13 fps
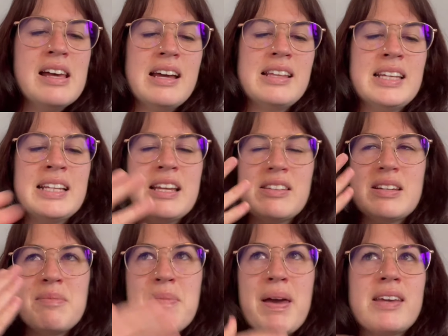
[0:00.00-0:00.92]
I think now that
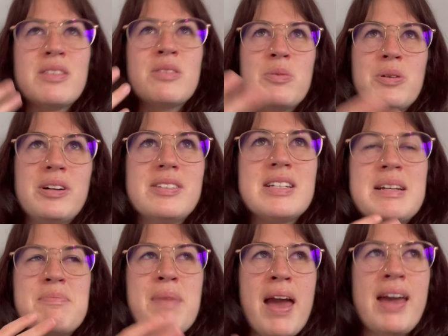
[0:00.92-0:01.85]
I'm back in the world and I'm
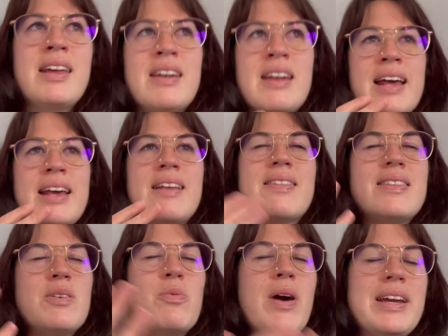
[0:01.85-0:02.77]
back in, like,
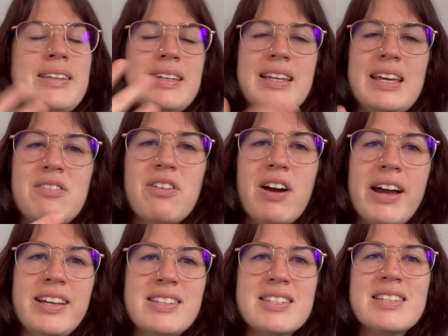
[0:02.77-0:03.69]
the way that he
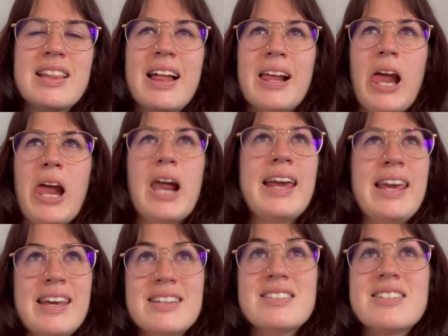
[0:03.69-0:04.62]
writes, like, he
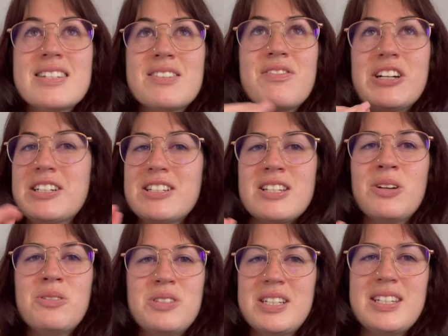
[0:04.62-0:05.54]
is just a very
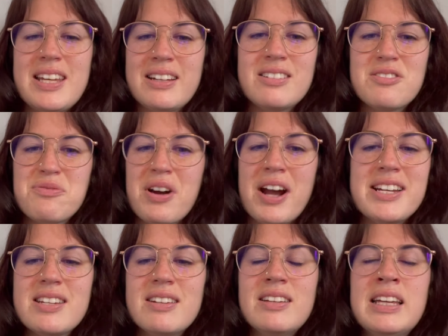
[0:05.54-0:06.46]
slow, detailed
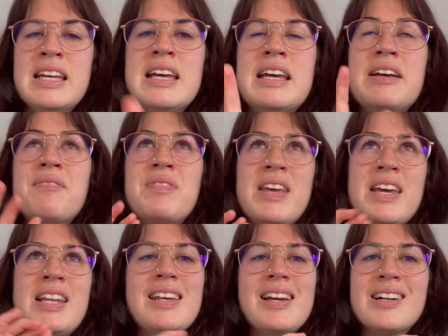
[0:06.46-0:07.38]
writer in
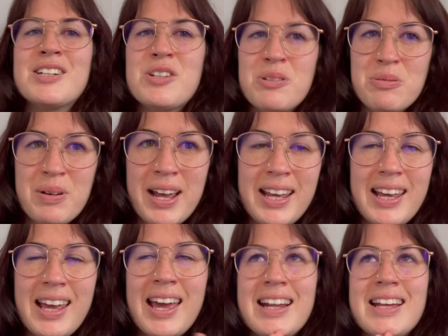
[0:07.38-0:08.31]
a young adult way.
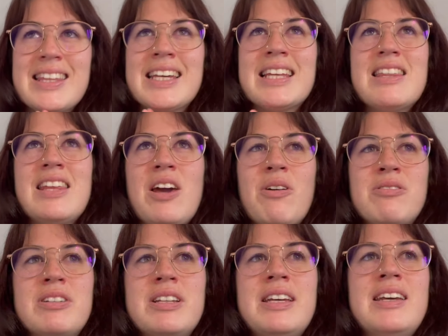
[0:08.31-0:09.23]
And I think the
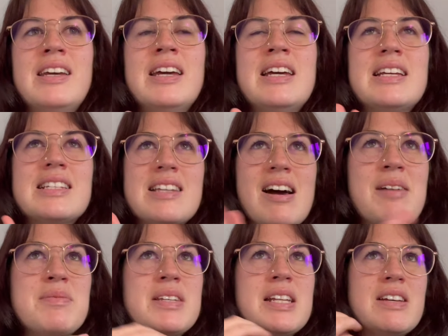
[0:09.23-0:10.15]
only
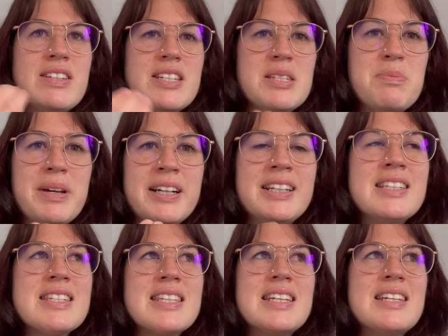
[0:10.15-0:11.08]
times that I've
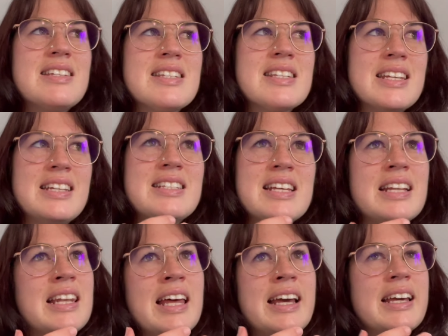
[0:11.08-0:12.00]
experienced this is
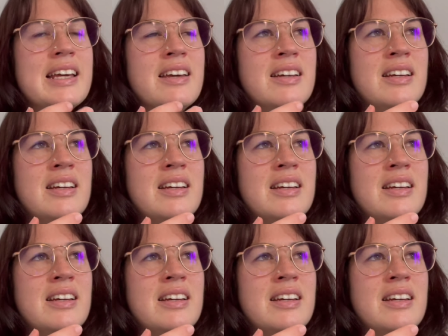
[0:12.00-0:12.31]
in, like,